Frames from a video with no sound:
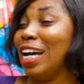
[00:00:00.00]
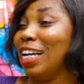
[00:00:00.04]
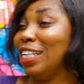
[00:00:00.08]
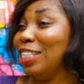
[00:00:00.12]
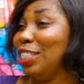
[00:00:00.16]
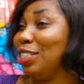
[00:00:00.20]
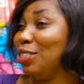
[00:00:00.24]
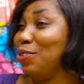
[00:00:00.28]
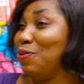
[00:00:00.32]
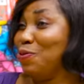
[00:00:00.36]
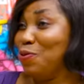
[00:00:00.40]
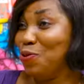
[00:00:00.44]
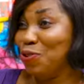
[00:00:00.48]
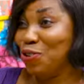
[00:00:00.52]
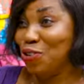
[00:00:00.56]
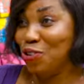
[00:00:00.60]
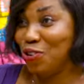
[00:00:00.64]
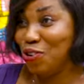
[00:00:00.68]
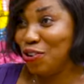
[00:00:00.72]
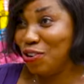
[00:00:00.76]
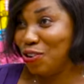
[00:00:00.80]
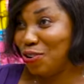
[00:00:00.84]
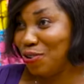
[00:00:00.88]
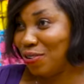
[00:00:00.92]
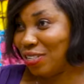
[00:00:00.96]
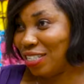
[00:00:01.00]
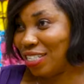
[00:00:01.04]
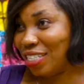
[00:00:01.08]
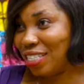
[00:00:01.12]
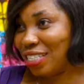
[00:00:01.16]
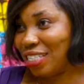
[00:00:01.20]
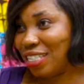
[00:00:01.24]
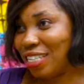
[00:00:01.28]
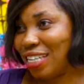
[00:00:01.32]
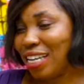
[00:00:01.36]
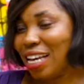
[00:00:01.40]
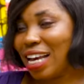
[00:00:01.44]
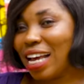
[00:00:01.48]
that she will use
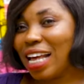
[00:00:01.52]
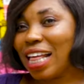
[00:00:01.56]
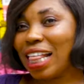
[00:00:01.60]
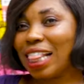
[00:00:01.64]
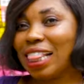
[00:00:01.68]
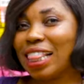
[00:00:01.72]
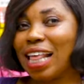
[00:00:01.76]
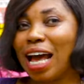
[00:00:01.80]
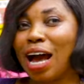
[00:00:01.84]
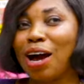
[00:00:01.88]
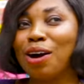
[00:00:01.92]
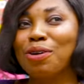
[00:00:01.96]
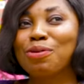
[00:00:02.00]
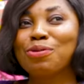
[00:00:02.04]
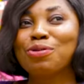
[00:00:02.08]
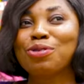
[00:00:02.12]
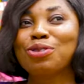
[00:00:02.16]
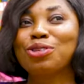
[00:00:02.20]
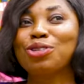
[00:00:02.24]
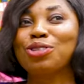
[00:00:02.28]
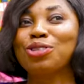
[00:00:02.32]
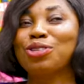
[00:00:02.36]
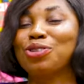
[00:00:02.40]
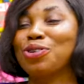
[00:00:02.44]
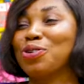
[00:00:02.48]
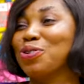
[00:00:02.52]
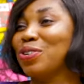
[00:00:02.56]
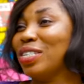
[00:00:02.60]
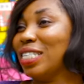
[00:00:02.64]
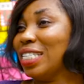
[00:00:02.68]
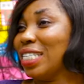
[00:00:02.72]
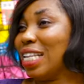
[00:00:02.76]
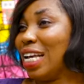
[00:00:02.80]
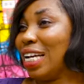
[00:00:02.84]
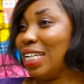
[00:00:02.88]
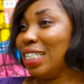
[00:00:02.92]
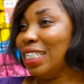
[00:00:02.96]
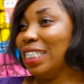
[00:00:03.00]
mm. that will
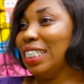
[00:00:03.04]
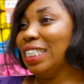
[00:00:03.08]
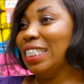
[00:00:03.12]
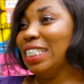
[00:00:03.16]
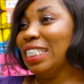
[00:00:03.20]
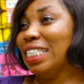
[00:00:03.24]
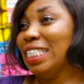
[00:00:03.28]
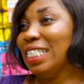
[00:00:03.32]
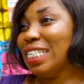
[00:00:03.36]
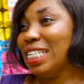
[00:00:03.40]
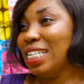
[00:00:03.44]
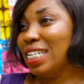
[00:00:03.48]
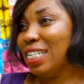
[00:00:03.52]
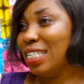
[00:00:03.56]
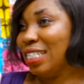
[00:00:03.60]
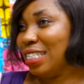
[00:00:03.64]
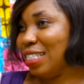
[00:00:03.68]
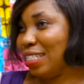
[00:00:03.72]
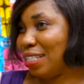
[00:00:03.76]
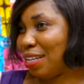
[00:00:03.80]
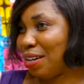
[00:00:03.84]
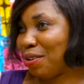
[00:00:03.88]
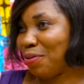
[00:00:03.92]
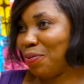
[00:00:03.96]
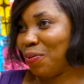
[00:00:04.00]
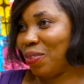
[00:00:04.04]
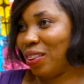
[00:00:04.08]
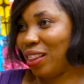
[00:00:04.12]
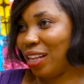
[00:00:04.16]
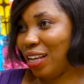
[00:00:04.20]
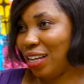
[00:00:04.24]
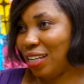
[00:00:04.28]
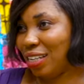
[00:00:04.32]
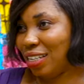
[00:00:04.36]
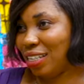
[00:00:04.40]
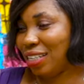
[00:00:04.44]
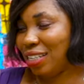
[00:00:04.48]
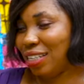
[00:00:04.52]
shows that she needs something. And
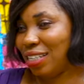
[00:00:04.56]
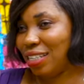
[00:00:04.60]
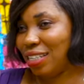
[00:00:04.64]
how